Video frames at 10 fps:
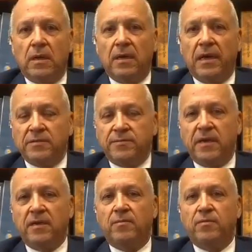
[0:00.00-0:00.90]

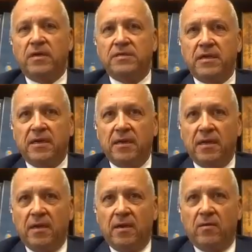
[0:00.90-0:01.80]
expediting your project
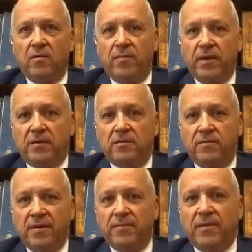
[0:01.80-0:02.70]
would be to
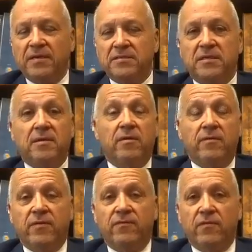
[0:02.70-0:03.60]
minimize the number
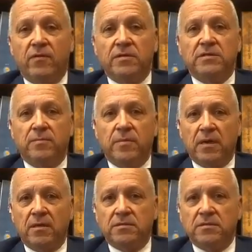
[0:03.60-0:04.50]
of deferred
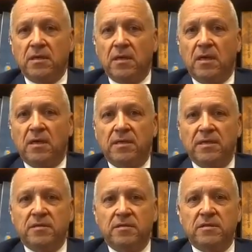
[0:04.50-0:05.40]
submittals.
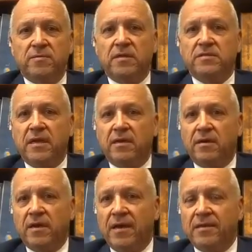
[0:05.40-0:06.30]
These are submittals that are
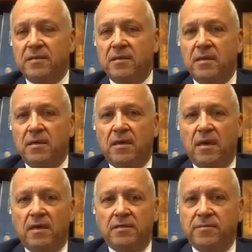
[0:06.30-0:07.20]
not
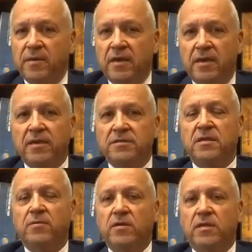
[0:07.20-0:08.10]
submitted
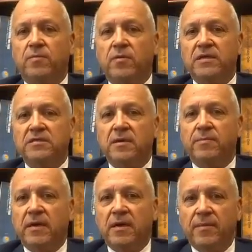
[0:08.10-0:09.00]
initially with the project,
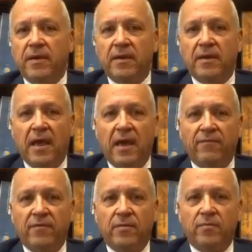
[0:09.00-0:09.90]
but come in
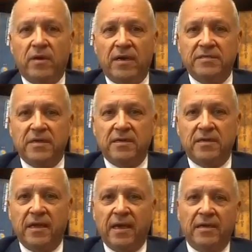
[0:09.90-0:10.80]
after the project
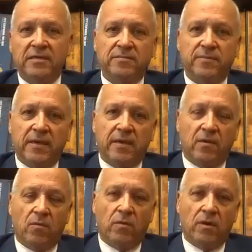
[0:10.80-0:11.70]
has been
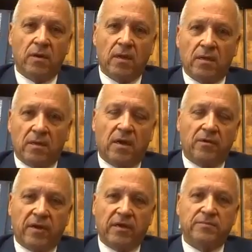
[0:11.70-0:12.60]
awarded, the
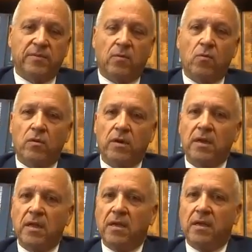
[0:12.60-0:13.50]
contract has been
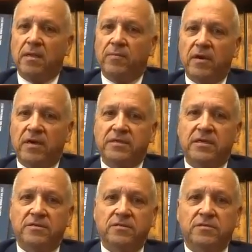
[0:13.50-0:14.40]
awarded, and the project
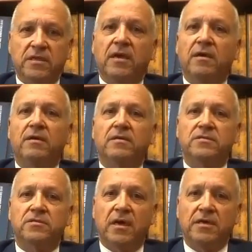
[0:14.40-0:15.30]
is usually under
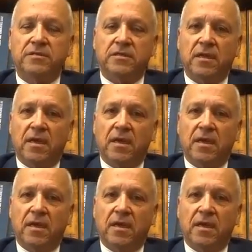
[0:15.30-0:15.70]
construction.